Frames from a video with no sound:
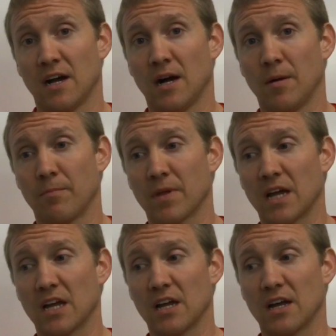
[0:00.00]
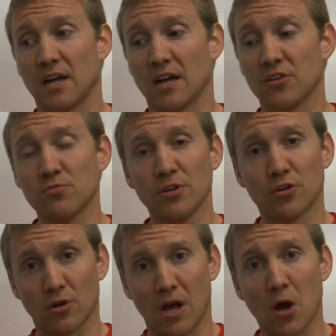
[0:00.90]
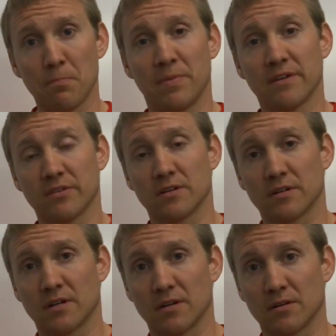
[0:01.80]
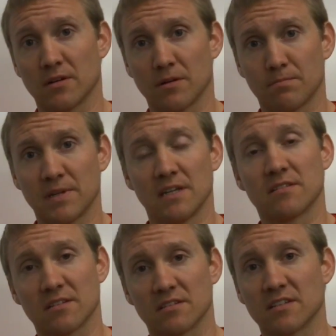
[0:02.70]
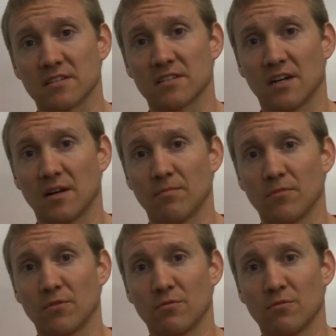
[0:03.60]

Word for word: Um, I just want you to know how big of a, a, a piece this is. Um,